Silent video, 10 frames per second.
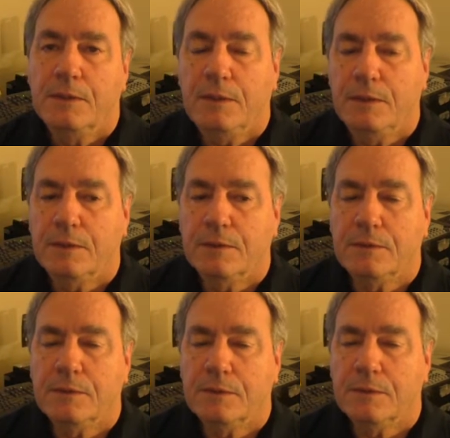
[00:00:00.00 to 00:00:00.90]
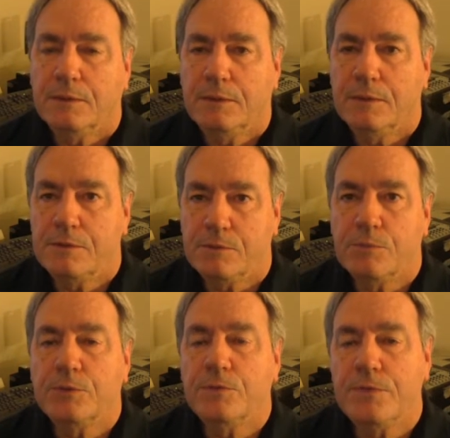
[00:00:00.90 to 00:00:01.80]
and it has
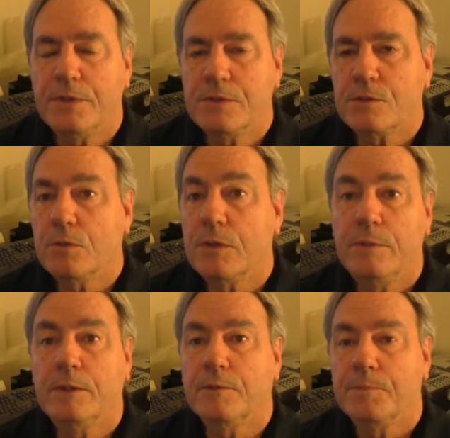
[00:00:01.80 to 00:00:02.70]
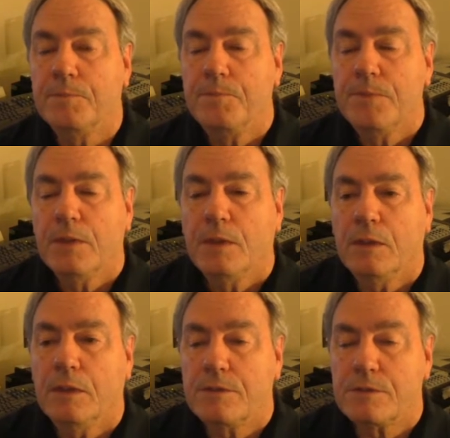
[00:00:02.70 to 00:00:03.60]
improved things quite a bit.
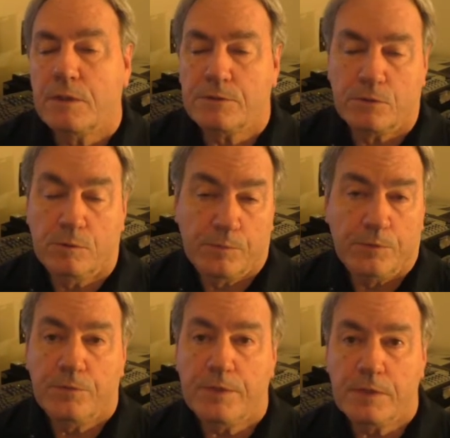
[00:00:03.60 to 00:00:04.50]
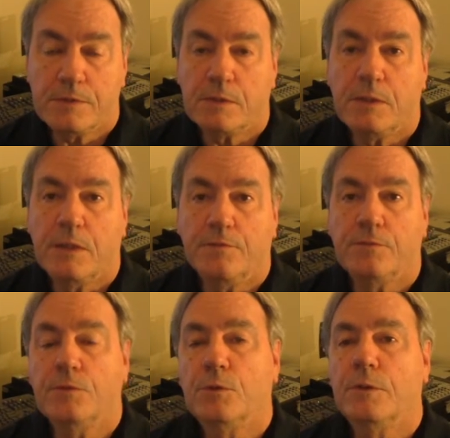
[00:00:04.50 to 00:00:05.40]
It's also improved things a lot
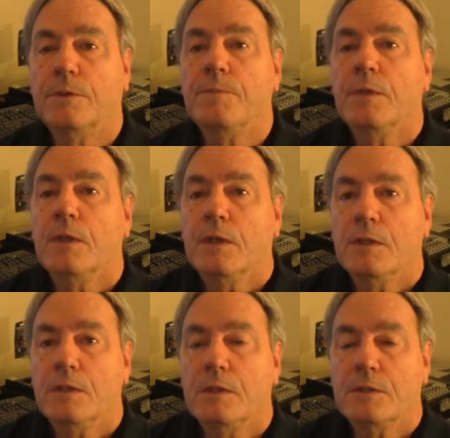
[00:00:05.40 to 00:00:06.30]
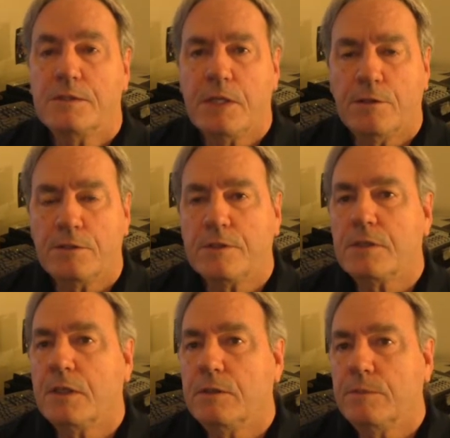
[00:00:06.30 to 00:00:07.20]
for the sound
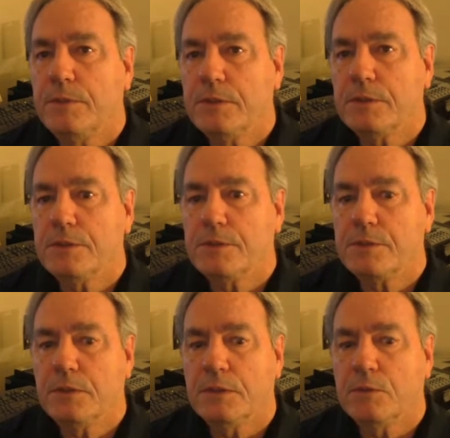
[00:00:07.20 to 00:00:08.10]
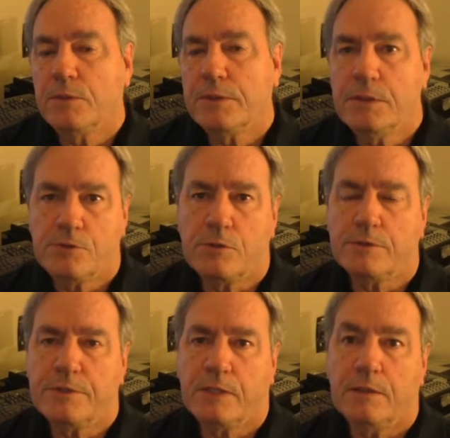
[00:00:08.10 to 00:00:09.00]
designer, because with digital
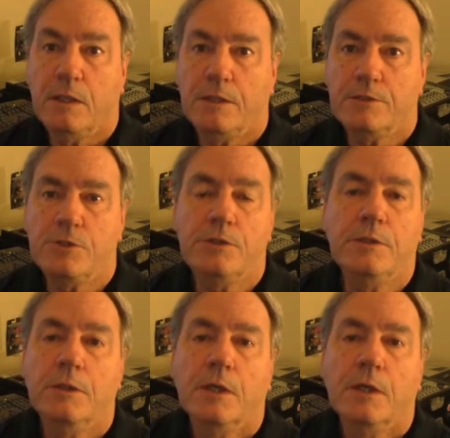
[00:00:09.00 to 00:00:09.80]
technology,